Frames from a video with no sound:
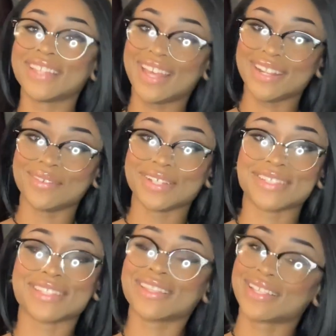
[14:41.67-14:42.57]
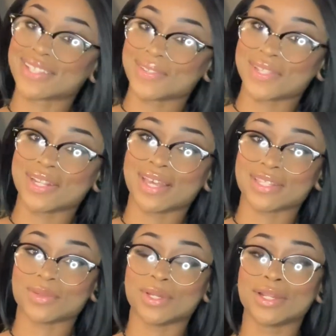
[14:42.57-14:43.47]
anyways let's go to the
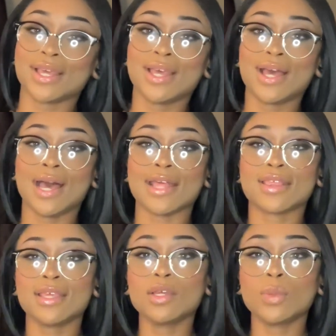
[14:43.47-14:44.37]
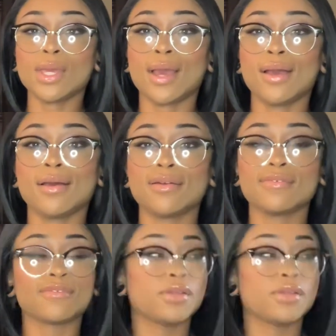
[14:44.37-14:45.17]
next one i think we have